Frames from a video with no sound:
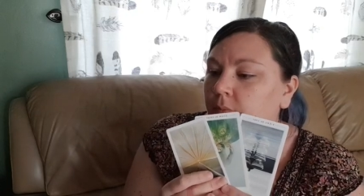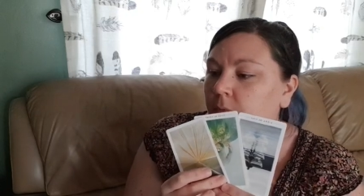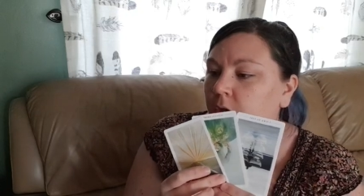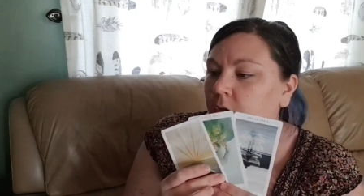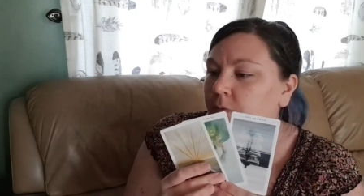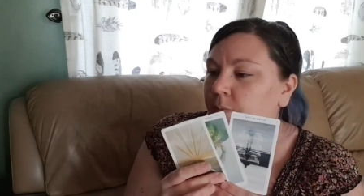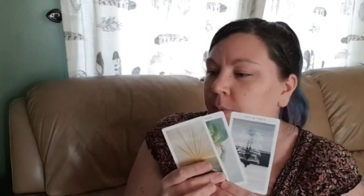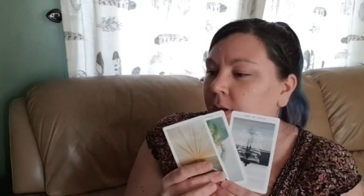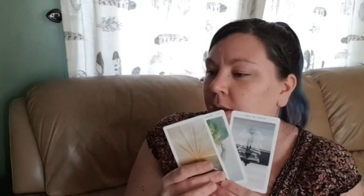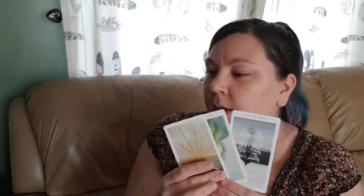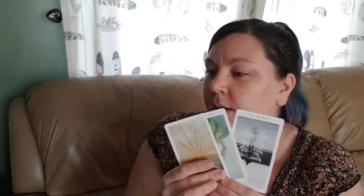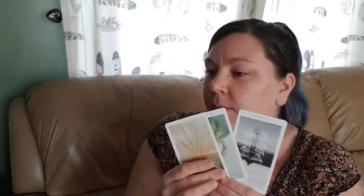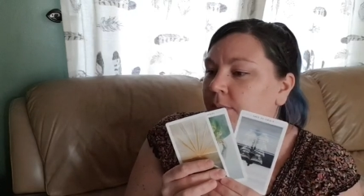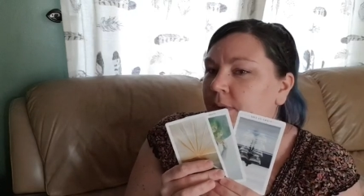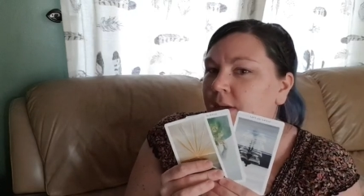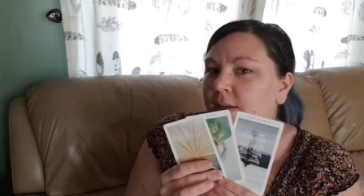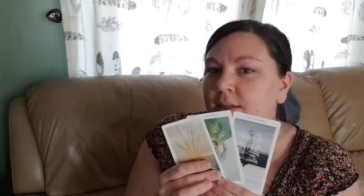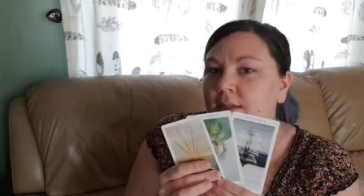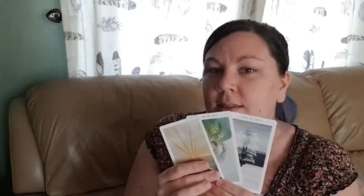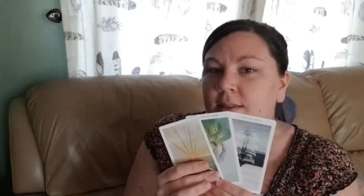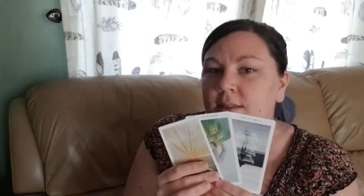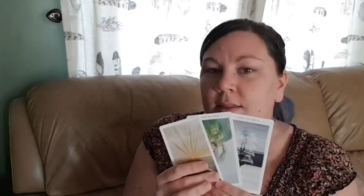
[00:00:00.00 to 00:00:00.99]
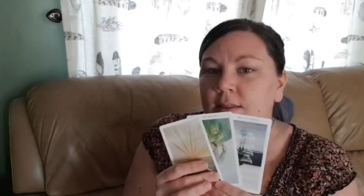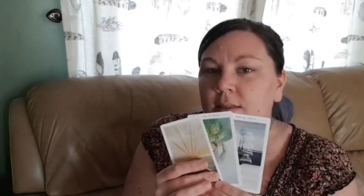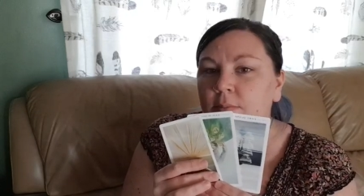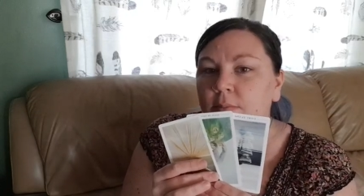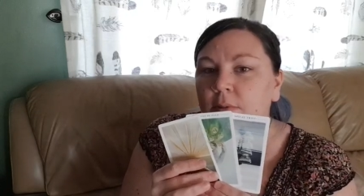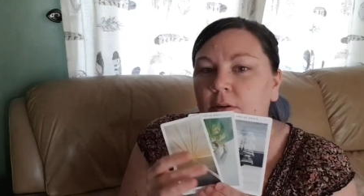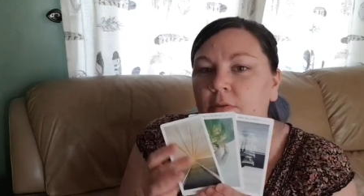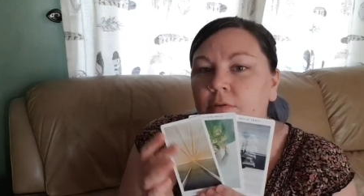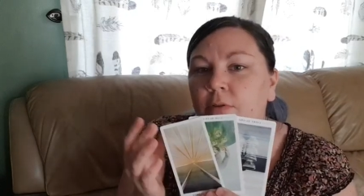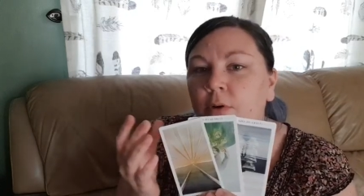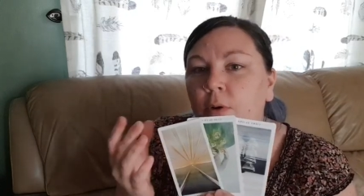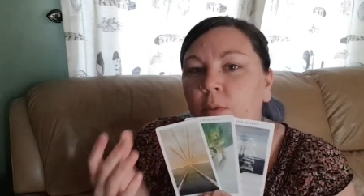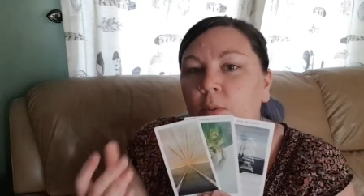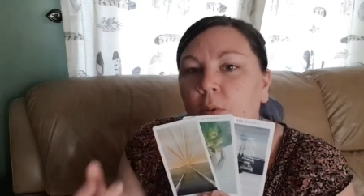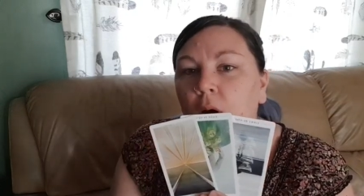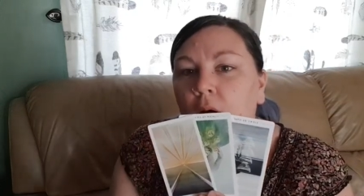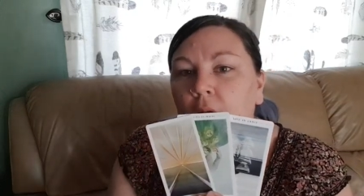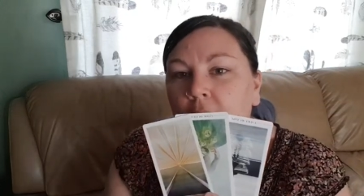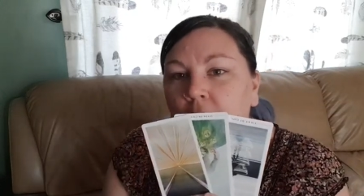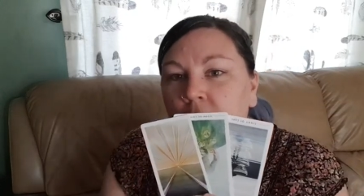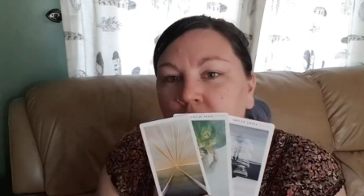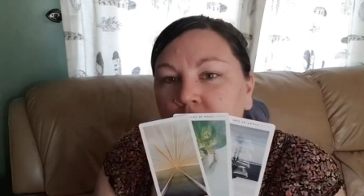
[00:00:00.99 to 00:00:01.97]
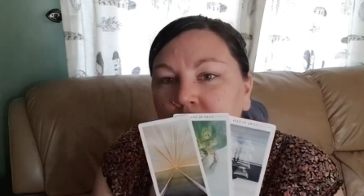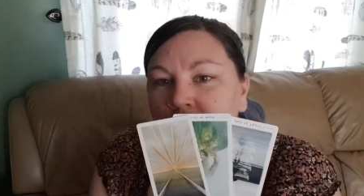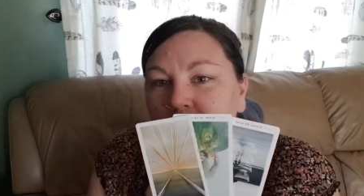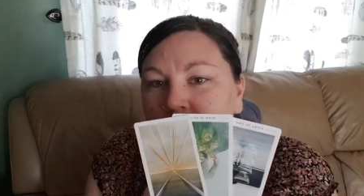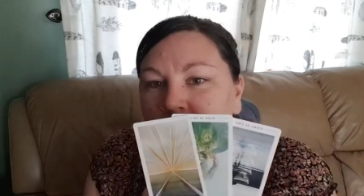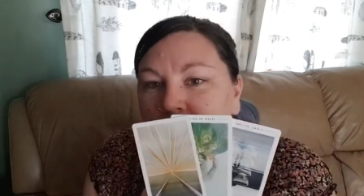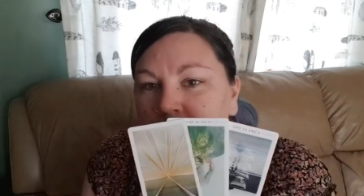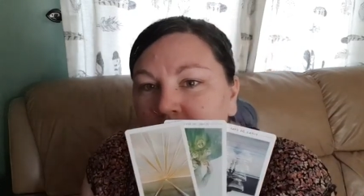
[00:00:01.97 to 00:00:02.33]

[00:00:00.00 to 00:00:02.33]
You've been committed to something for a while.